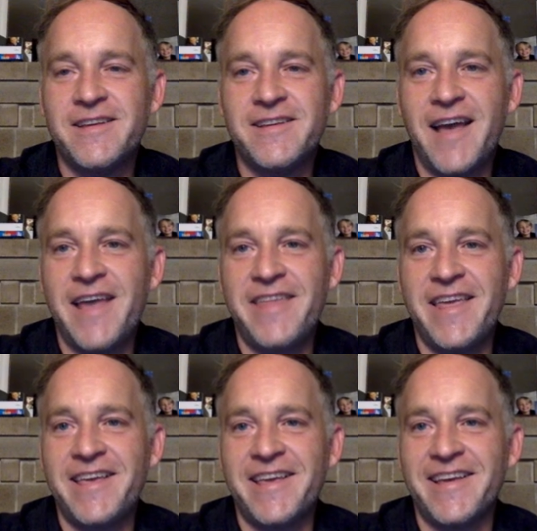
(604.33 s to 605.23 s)
I
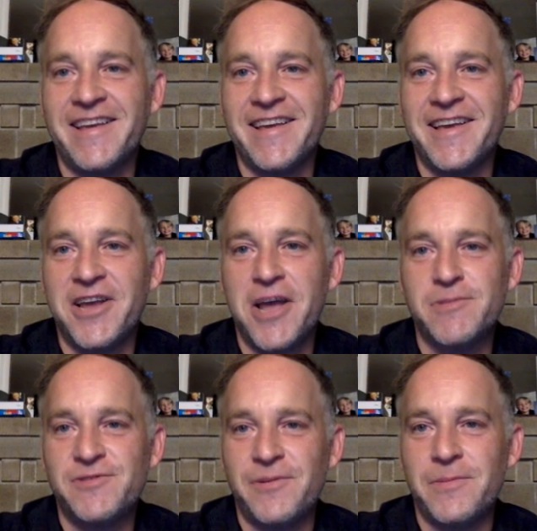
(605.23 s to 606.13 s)
think it comes
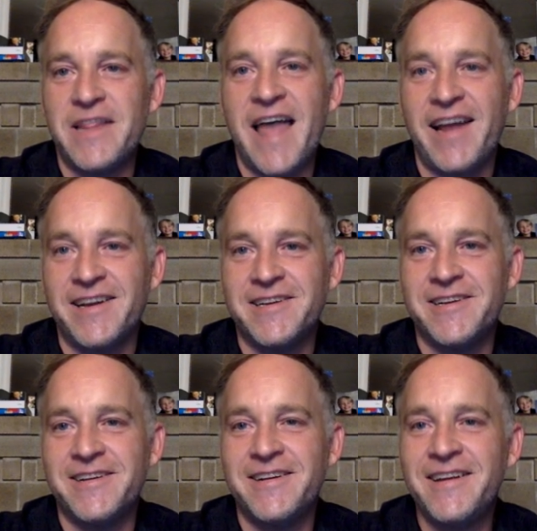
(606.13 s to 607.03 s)
from
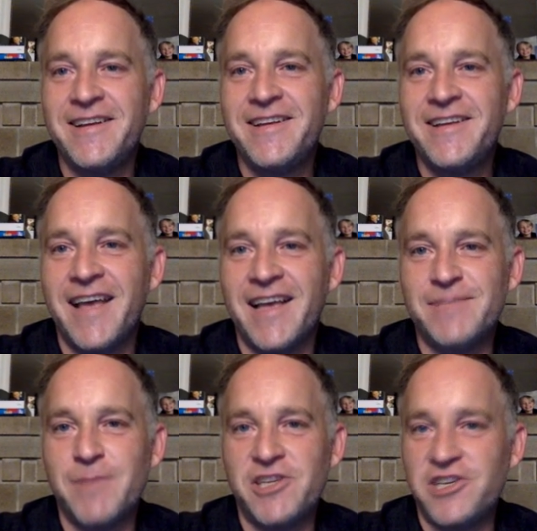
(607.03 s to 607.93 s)
Latin as
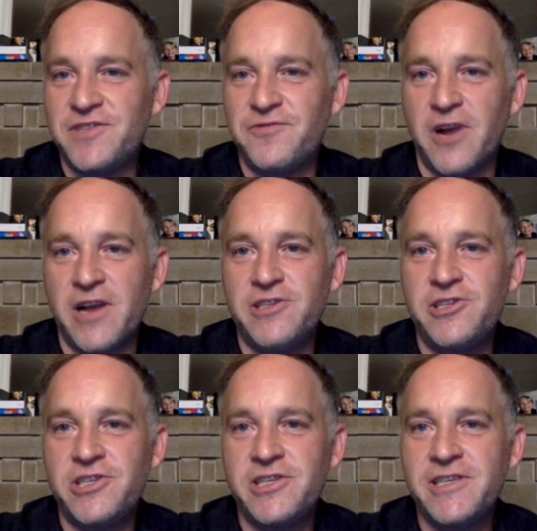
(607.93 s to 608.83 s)
much as
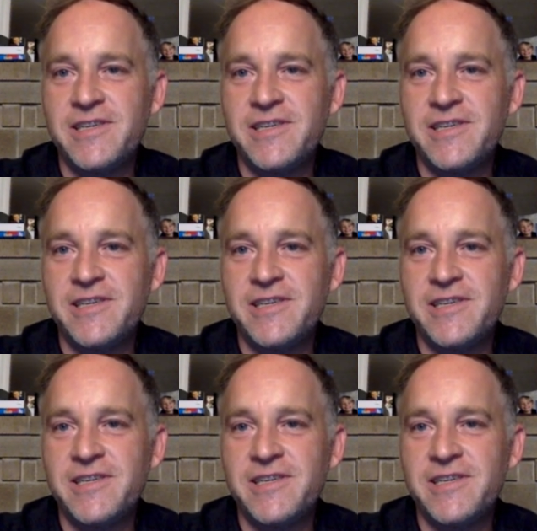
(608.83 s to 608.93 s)
French,